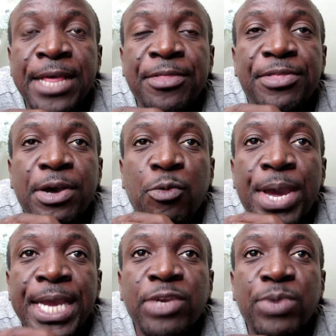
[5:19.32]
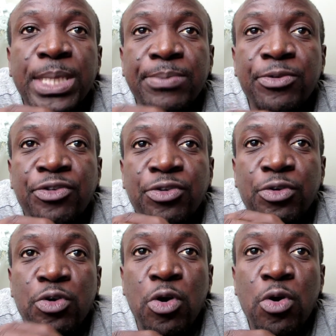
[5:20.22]
the way it was supposed to
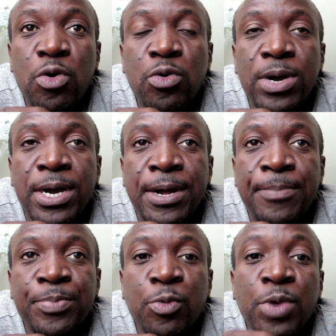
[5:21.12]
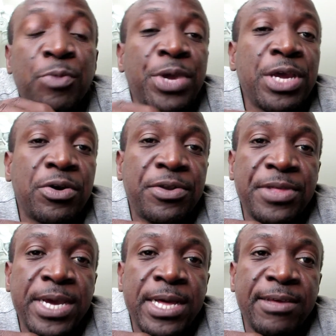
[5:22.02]
go um, when we got
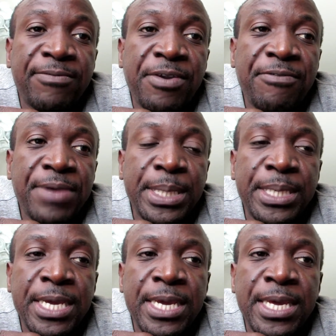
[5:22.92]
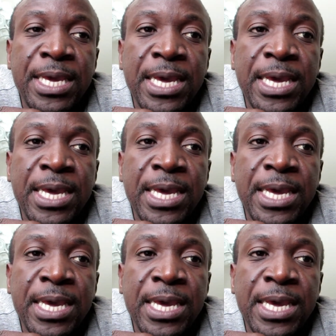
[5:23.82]
there the very first day